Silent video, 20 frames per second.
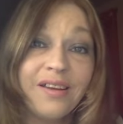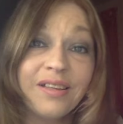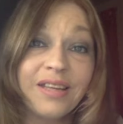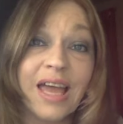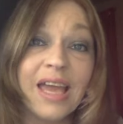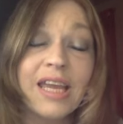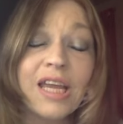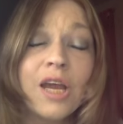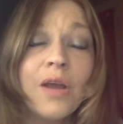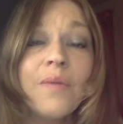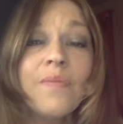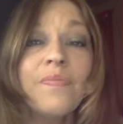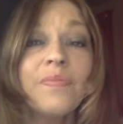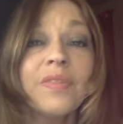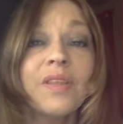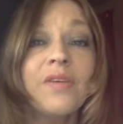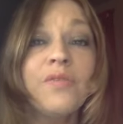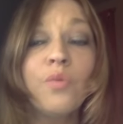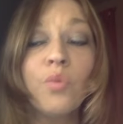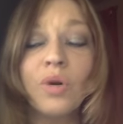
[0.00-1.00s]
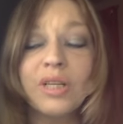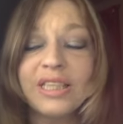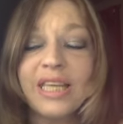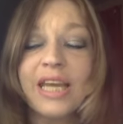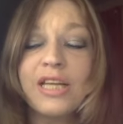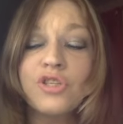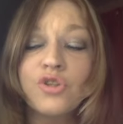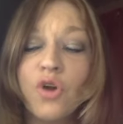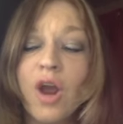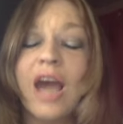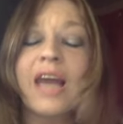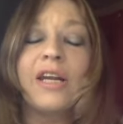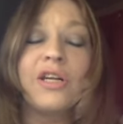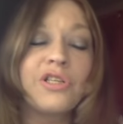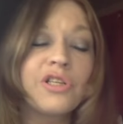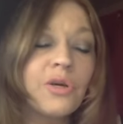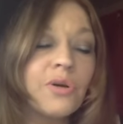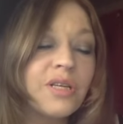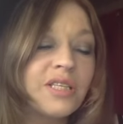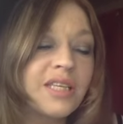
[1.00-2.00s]
Like, what they try
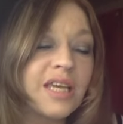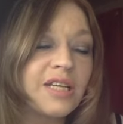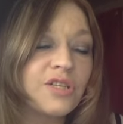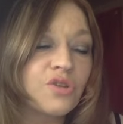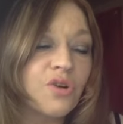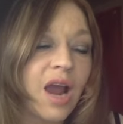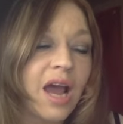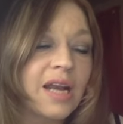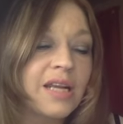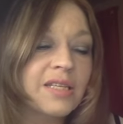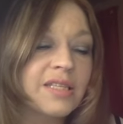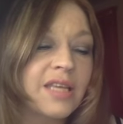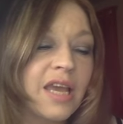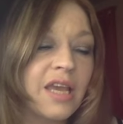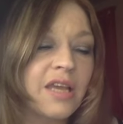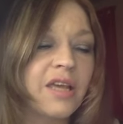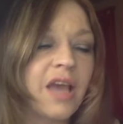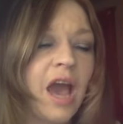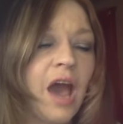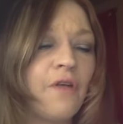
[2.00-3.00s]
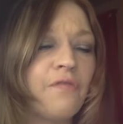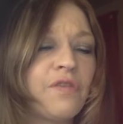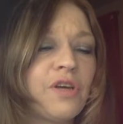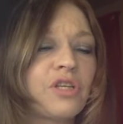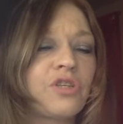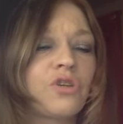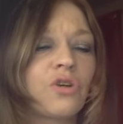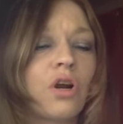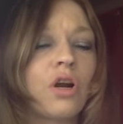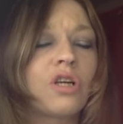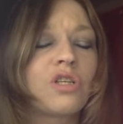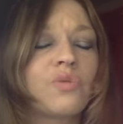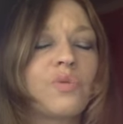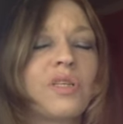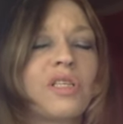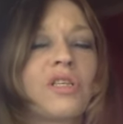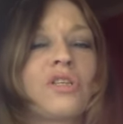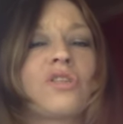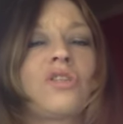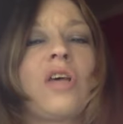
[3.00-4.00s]
to do is they try to say Catholic Church
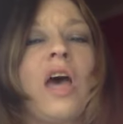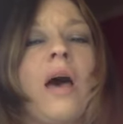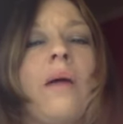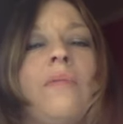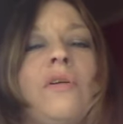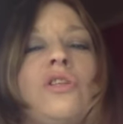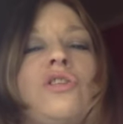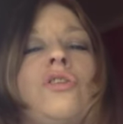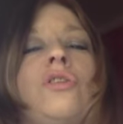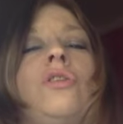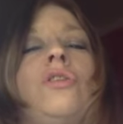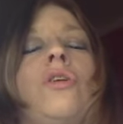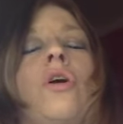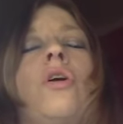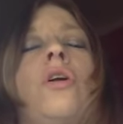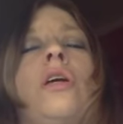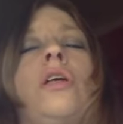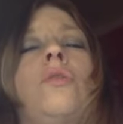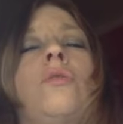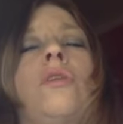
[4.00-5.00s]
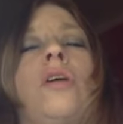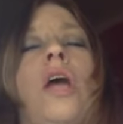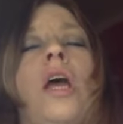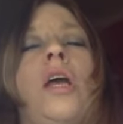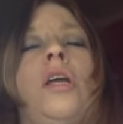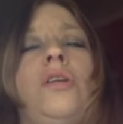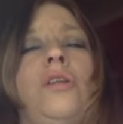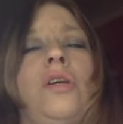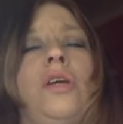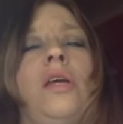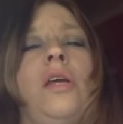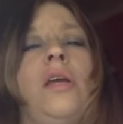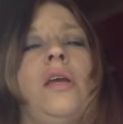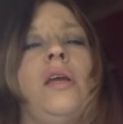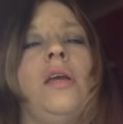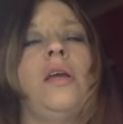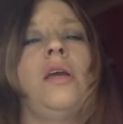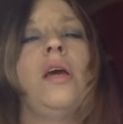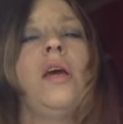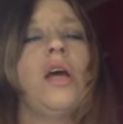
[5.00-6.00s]
was established in thirty-three A
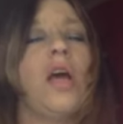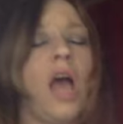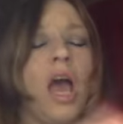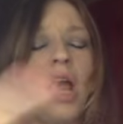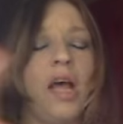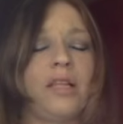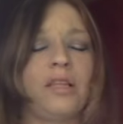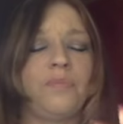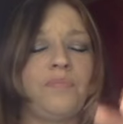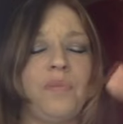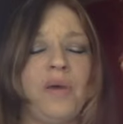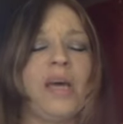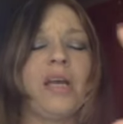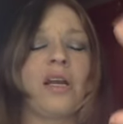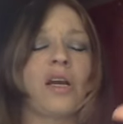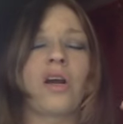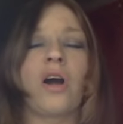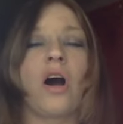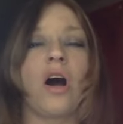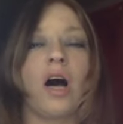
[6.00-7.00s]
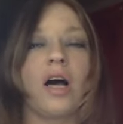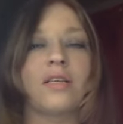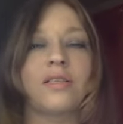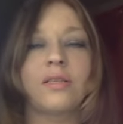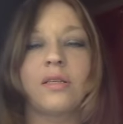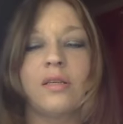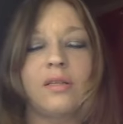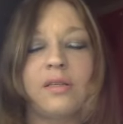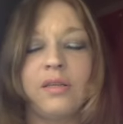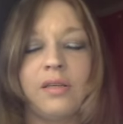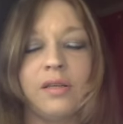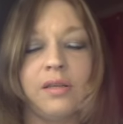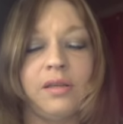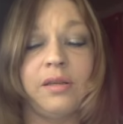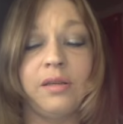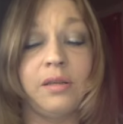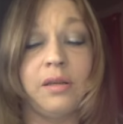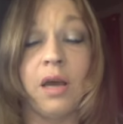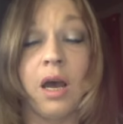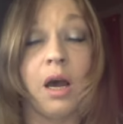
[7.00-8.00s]
D at Pentecost.
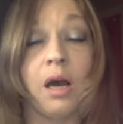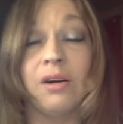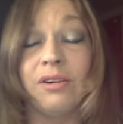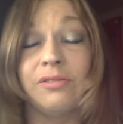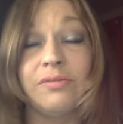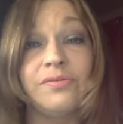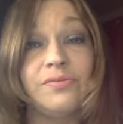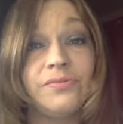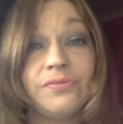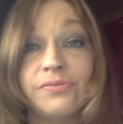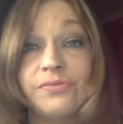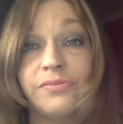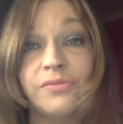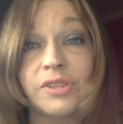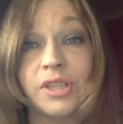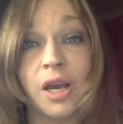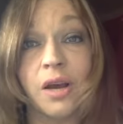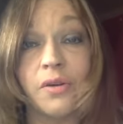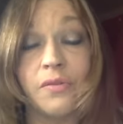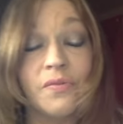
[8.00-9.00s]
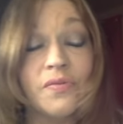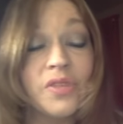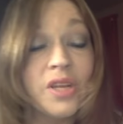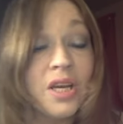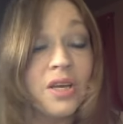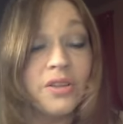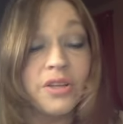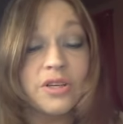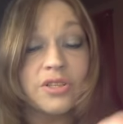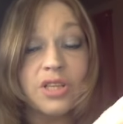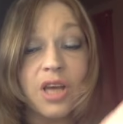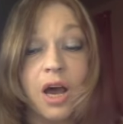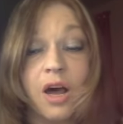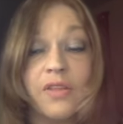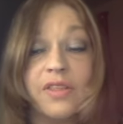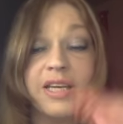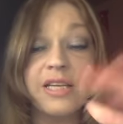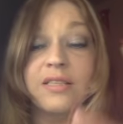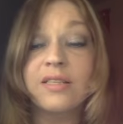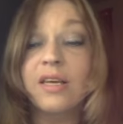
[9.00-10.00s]
No, no. There's
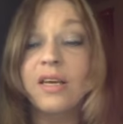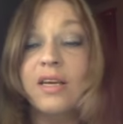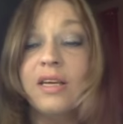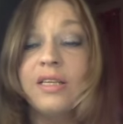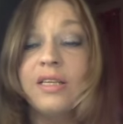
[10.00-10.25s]
all these